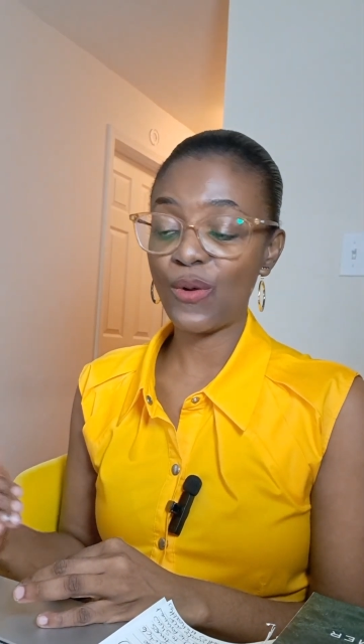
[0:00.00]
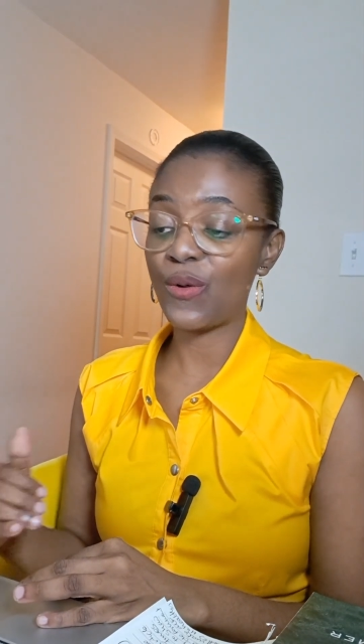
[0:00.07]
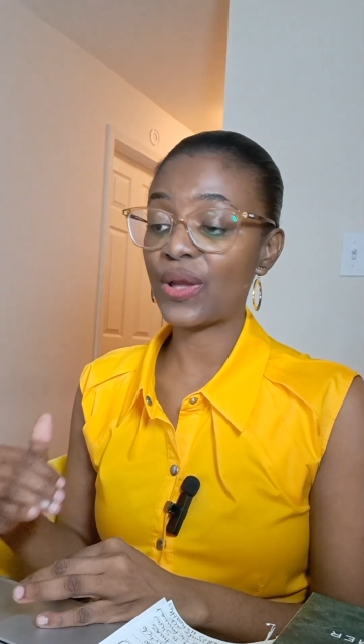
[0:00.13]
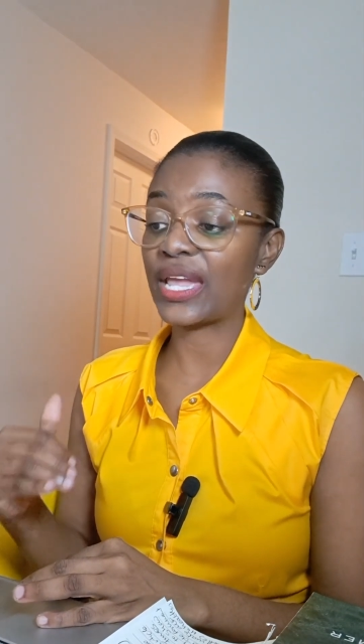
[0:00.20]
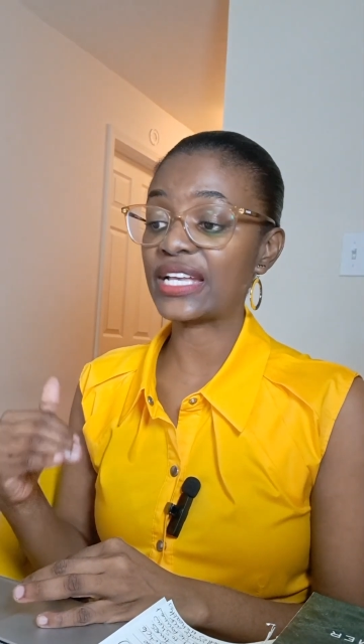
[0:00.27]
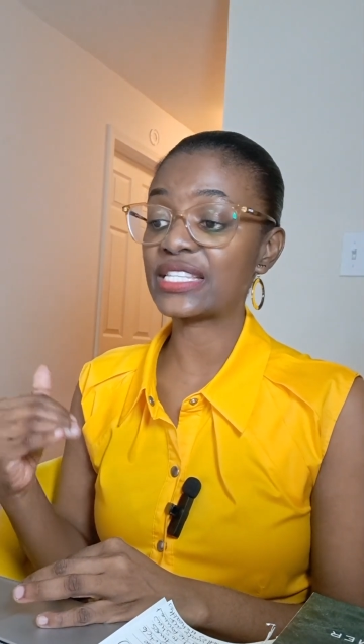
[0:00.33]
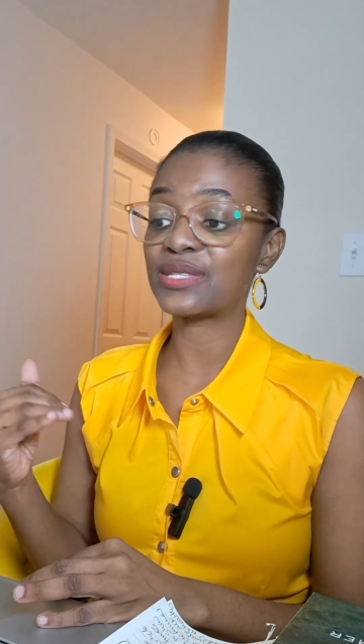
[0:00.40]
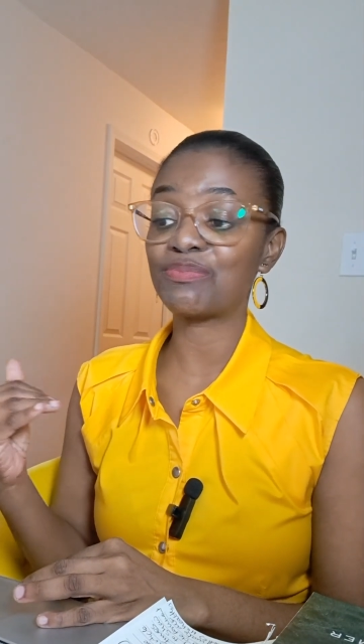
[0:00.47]
or
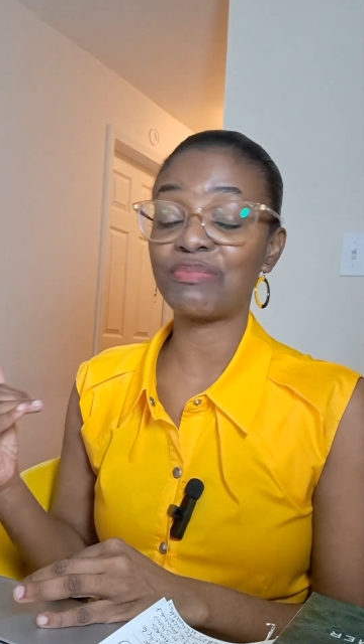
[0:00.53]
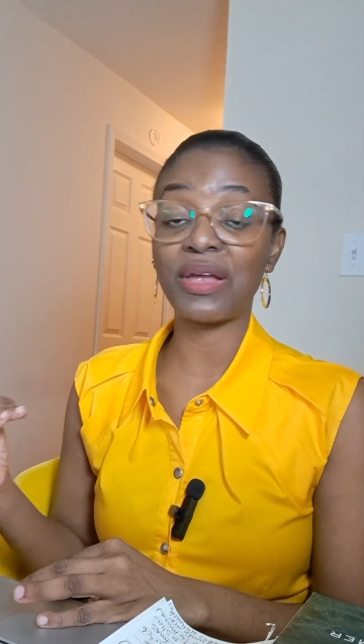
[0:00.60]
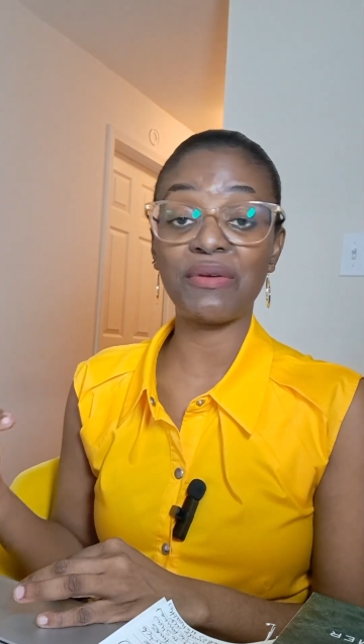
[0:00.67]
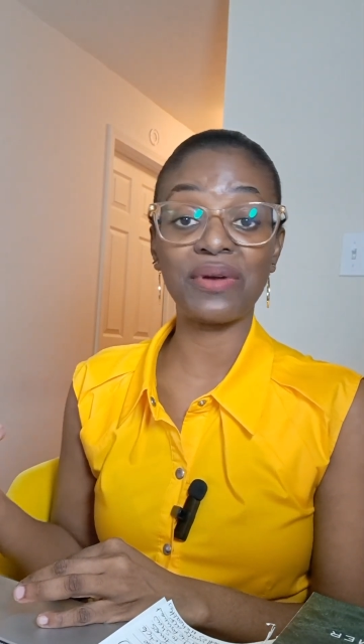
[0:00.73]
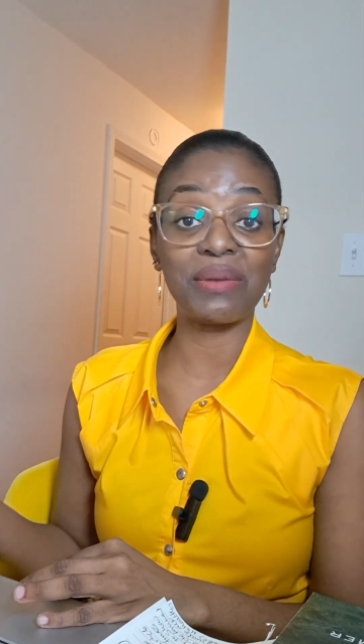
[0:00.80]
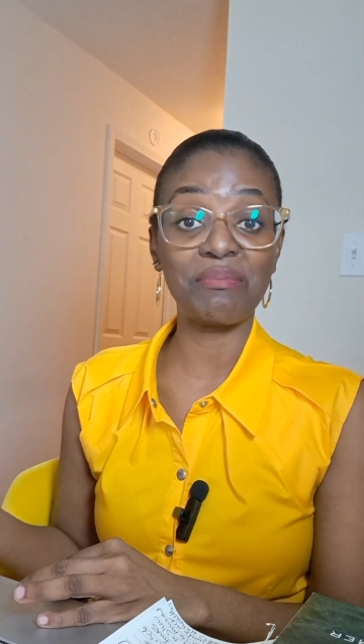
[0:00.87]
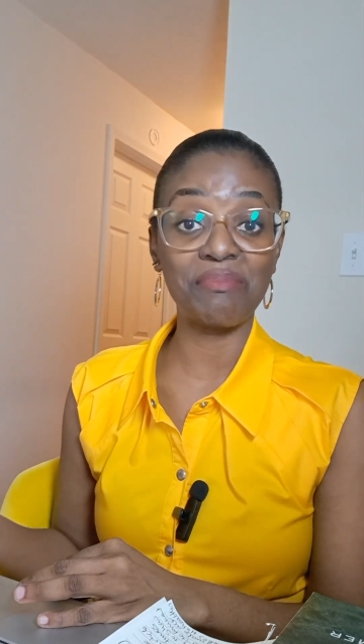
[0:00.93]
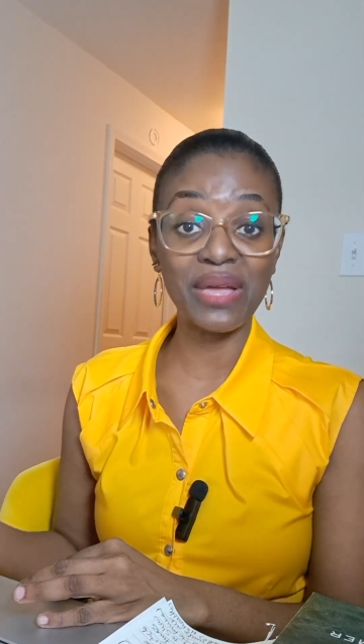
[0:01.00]

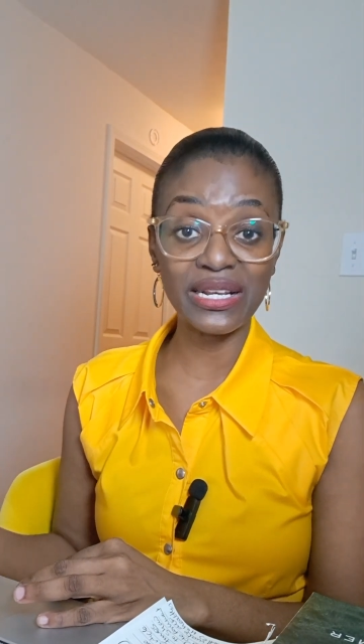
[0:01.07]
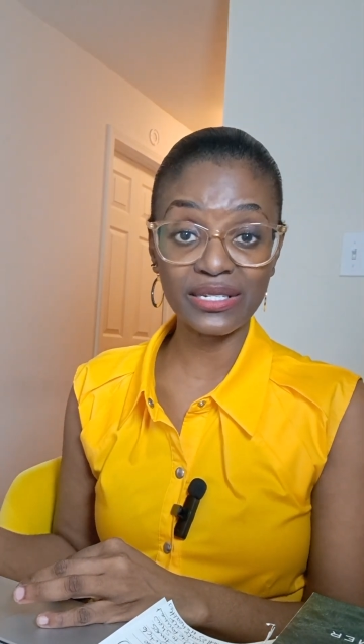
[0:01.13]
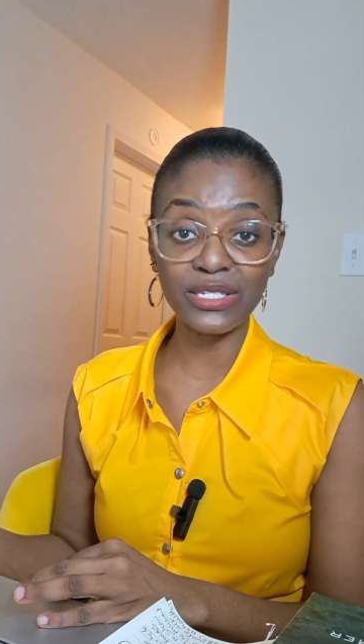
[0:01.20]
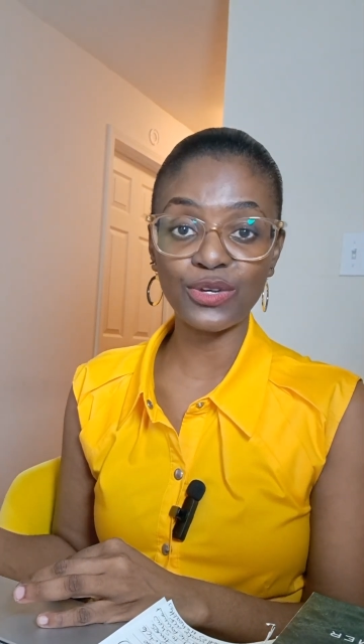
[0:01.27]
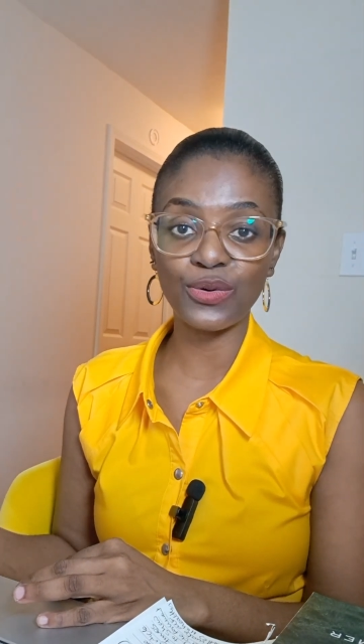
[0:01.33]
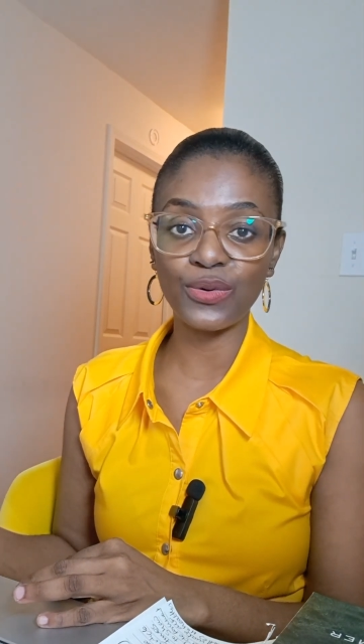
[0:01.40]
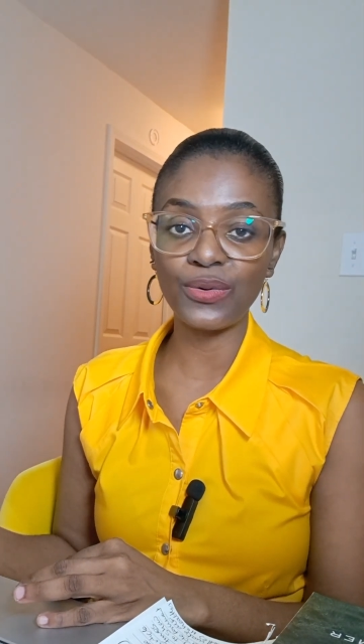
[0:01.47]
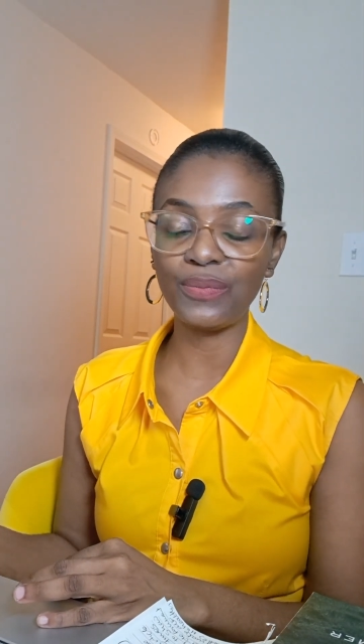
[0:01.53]

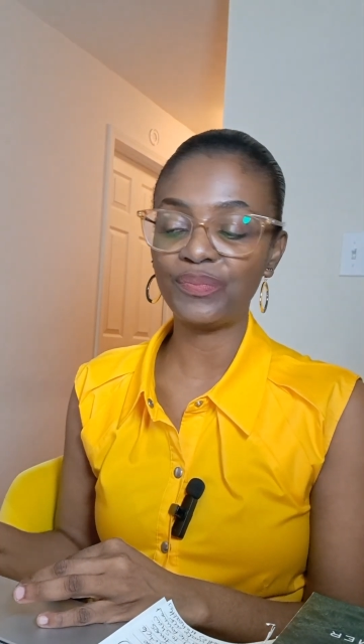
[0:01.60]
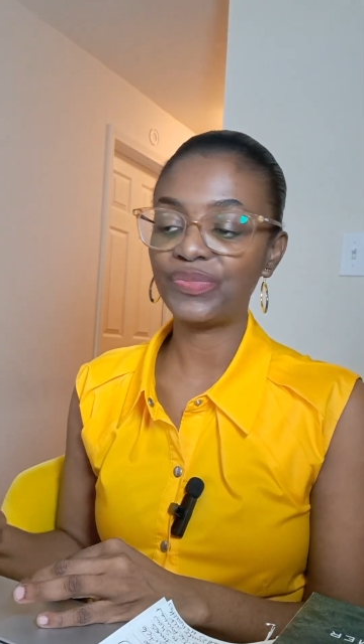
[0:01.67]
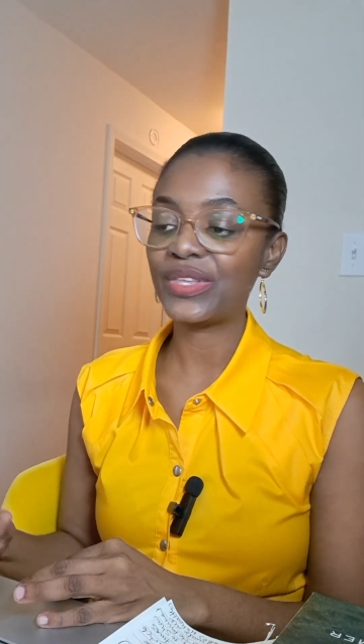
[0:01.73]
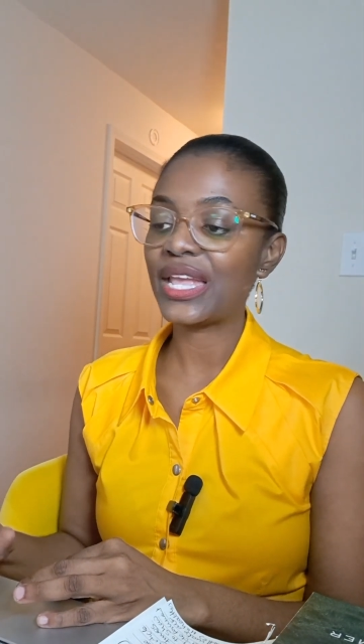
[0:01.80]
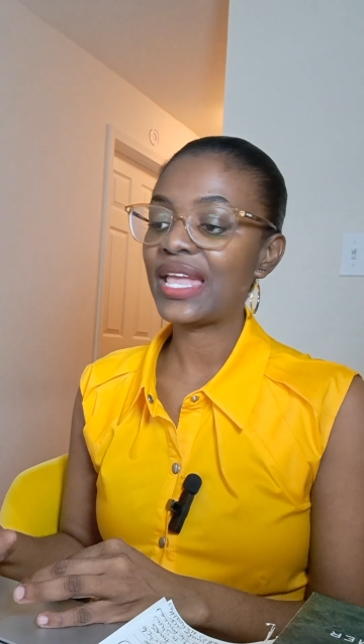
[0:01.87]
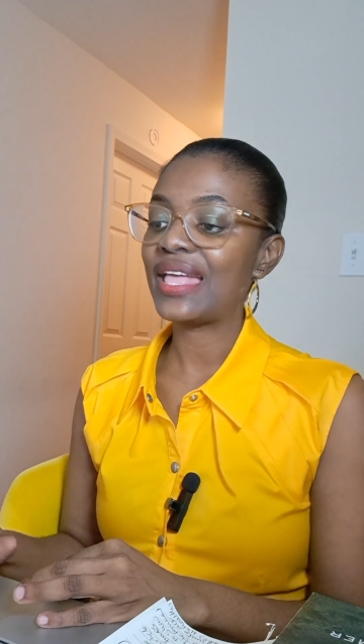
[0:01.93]
experimental,